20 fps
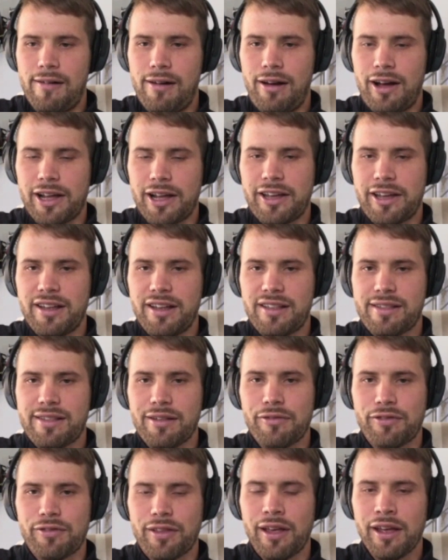I guess
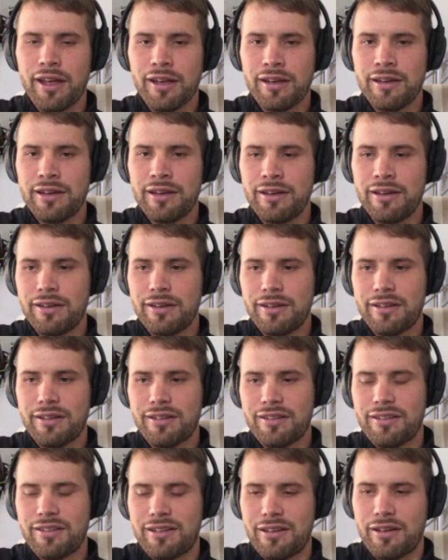if
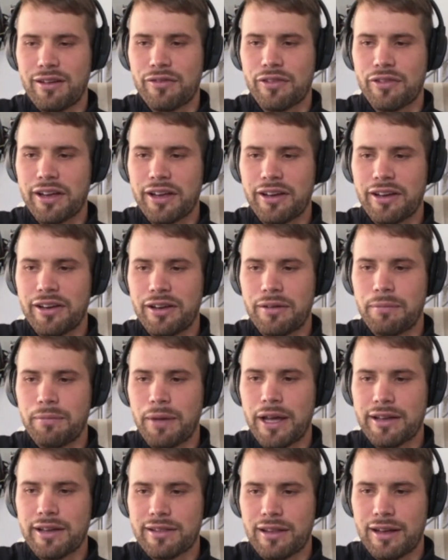they're gonna
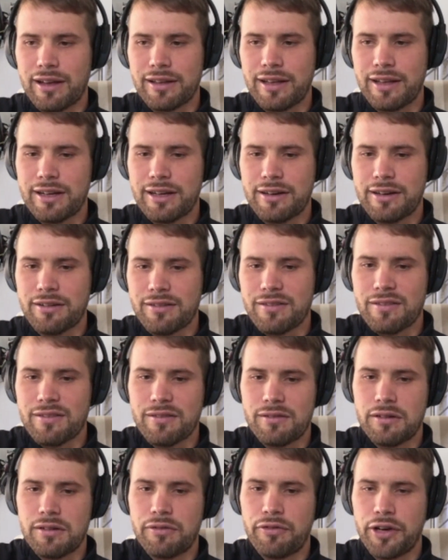make it like that,
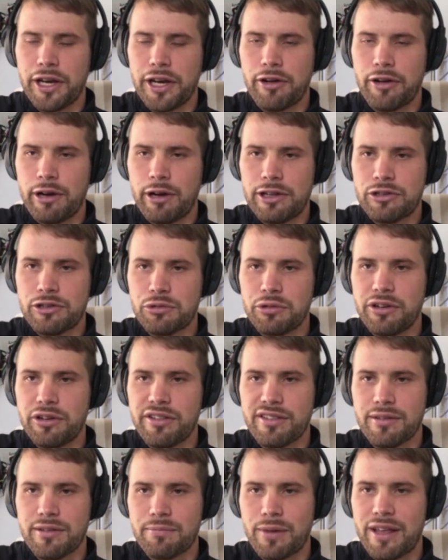3 Grand
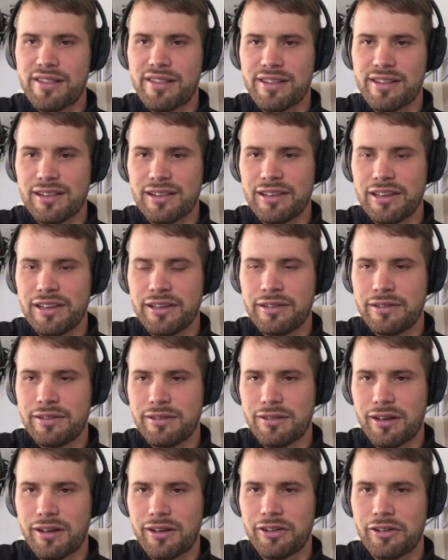Tours and basically,
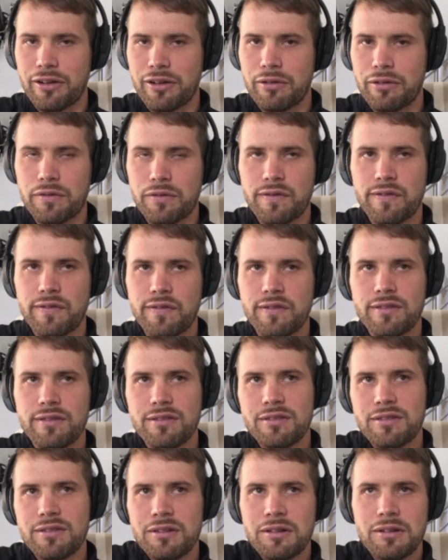I don't know,
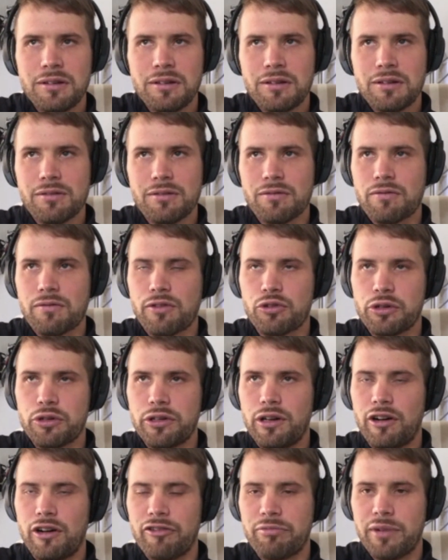
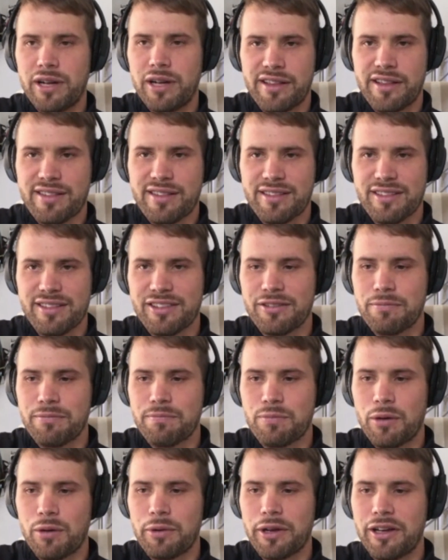2.5 months, you're
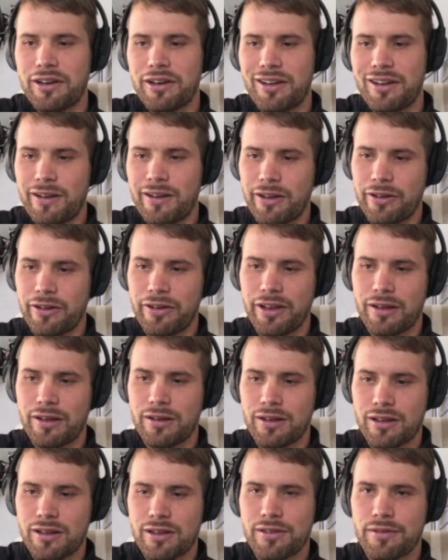probably gonna only
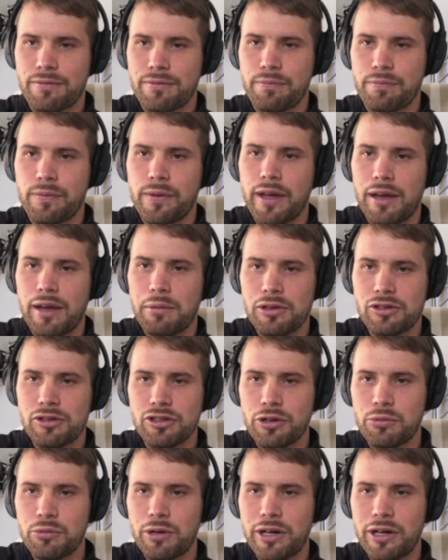be able to
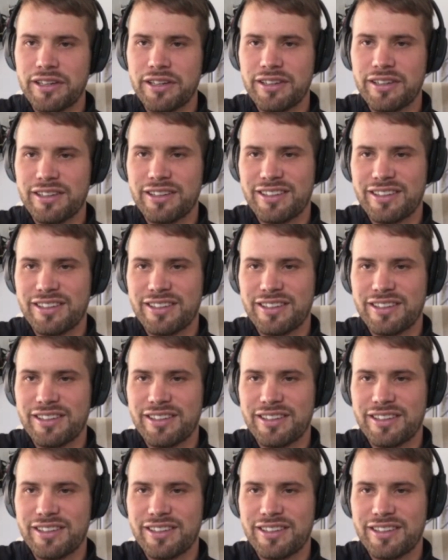do one.